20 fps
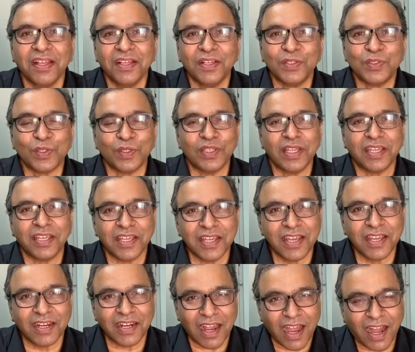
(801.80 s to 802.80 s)
So the
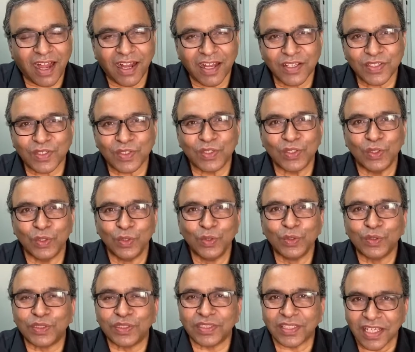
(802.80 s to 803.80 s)
hare asked, "Do you
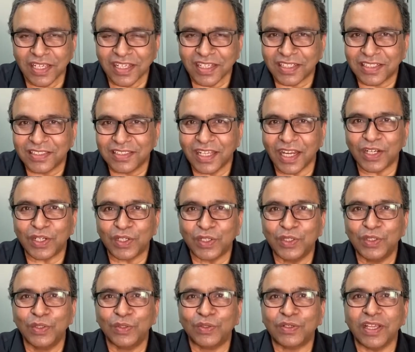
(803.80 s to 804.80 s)
think that
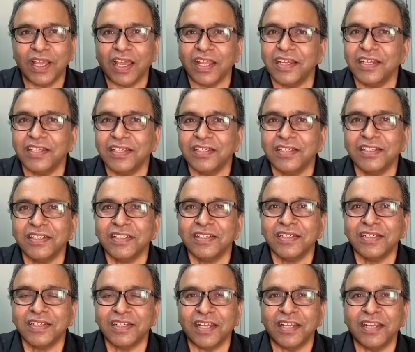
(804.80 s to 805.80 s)
you can
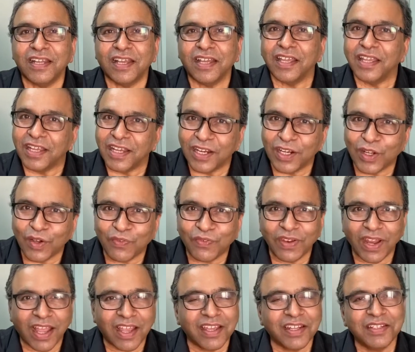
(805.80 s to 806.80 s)
run ahead of
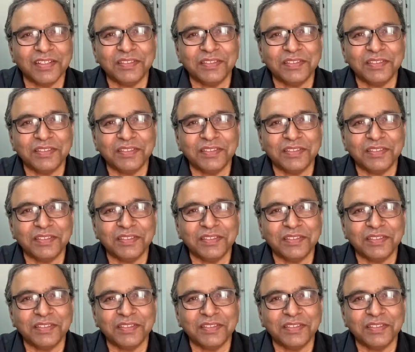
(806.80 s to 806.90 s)
lion?"